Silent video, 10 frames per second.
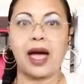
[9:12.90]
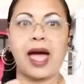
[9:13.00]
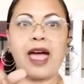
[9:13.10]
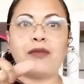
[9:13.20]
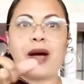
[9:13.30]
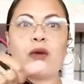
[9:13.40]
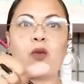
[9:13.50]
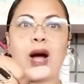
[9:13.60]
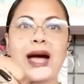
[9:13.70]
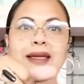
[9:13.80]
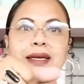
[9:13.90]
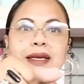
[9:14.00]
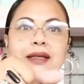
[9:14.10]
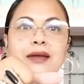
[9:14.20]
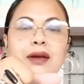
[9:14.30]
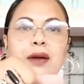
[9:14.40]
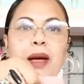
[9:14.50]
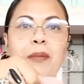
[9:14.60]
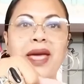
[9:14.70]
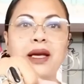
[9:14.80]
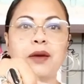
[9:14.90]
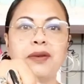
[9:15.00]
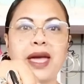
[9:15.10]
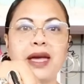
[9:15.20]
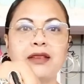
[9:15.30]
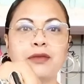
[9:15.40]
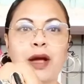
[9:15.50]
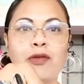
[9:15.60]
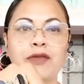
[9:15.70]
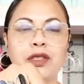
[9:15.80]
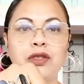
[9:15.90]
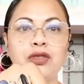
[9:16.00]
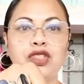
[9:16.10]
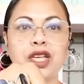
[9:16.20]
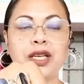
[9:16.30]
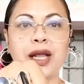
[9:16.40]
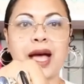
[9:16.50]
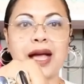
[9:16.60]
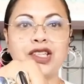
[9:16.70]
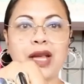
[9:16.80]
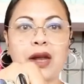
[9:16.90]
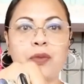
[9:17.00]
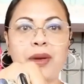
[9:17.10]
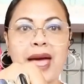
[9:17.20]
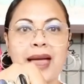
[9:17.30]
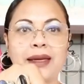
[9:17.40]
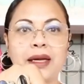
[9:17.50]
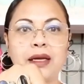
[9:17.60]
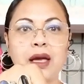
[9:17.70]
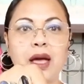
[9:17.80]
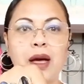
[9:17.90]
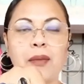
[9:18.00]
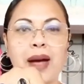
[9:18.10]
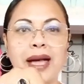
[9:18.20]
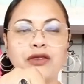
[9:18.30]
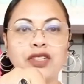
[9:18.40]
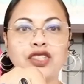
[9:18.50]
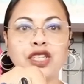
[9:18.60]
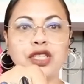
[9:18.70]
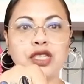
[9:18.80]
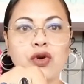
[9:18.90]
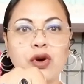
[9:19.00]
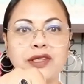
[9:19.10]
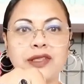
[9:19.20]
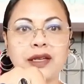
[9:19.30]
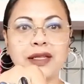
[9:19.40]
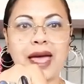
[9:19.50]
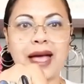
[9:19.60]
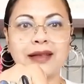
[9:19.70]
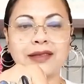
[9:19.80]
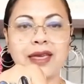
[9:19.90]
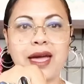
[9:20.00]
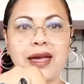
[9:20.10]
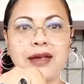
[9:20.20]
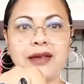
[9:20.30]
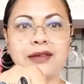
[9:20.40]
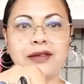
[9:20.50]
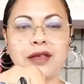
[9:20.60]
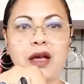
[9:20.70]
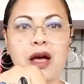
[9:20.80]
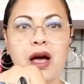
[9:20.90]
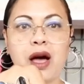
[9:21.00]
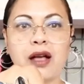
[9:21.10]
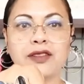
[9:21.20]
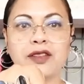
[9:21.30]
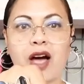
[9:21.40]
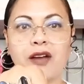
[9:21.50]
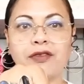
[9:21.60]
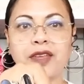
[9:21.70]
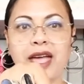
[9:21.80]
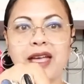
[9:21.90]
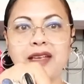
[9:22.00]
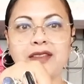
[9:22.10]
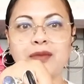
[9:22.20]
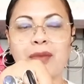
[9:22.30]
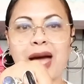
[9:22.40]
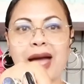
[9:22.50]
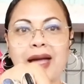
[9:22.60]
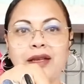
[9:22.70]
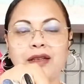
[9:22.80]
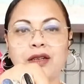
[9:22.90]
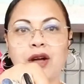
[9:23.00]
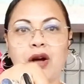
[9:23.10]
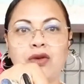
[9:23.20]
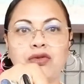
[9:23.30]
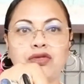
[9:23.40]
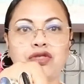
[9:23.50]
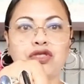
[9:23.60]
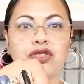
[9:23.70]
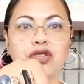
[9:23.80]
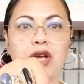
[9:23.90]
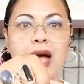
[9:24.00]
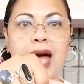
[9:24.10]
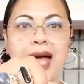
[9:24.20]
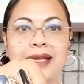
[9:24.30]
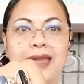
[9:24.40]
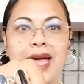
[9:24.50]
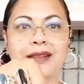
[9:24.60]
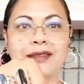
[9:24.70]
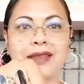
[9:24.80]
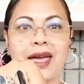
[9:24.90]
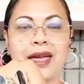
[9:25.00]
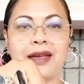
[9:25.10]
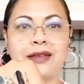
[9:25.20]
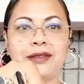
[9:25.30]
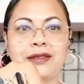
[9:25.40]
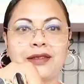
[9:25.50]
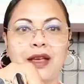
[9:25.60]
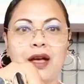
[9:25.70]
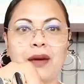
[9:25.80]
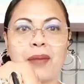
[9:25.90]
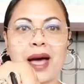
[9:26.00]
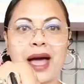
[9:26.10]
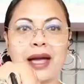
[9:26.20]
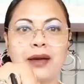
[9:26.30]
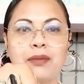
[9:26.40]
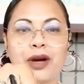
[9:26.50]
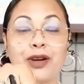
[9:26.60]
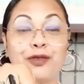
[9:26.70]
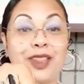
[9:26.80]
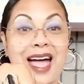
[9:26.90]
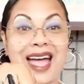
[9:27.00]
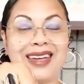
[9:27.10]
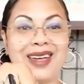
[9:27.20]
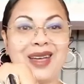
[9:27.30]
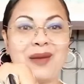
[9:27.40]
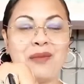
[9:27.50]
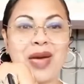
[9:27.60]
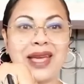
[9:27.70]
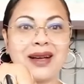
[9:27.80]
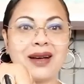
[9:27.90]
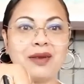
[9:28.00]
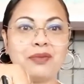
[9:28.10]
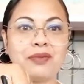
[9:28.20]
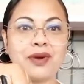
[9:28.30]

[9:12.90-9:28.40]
I have my wallet, my makeup case, my Revolution eyeshadow palette, my Christian Dior sunglass case, soft case, my Coach eyeglass case, my butterfly makeup